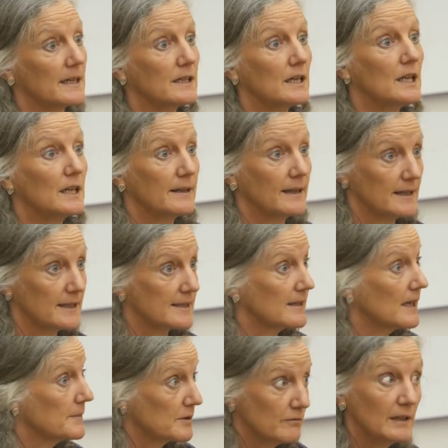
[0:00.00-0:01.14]
then it's
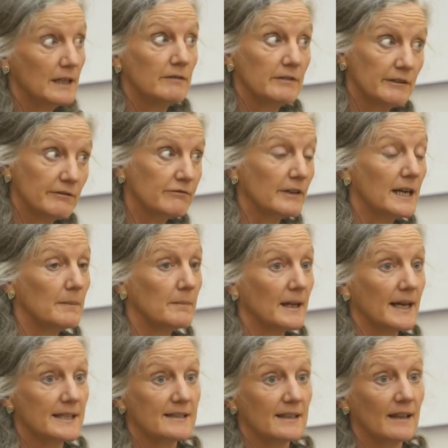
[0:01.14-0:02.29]
time to really reframe
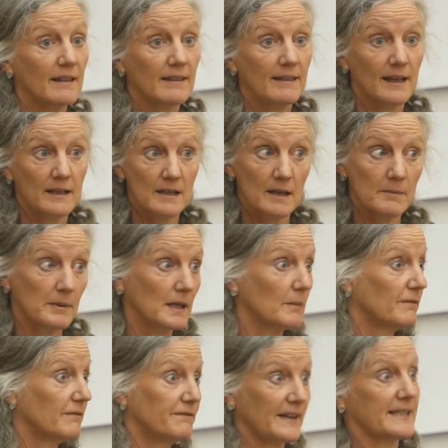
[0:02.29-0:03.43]
that and become
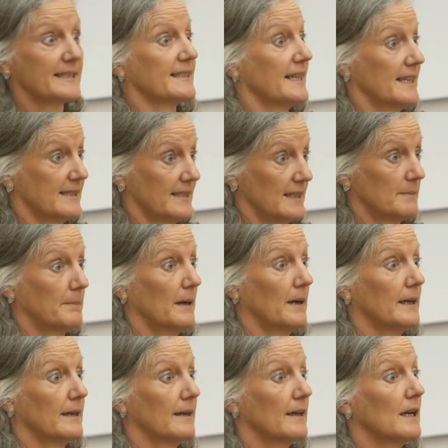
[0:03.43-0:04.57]
fascinated
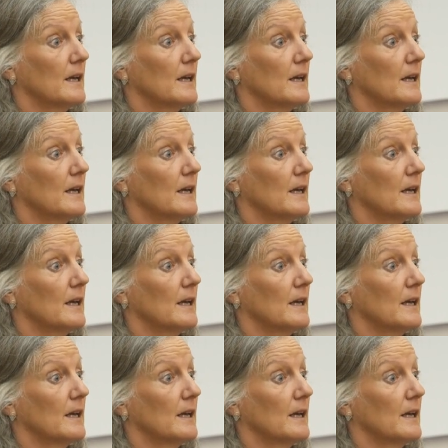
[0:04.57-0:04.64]
by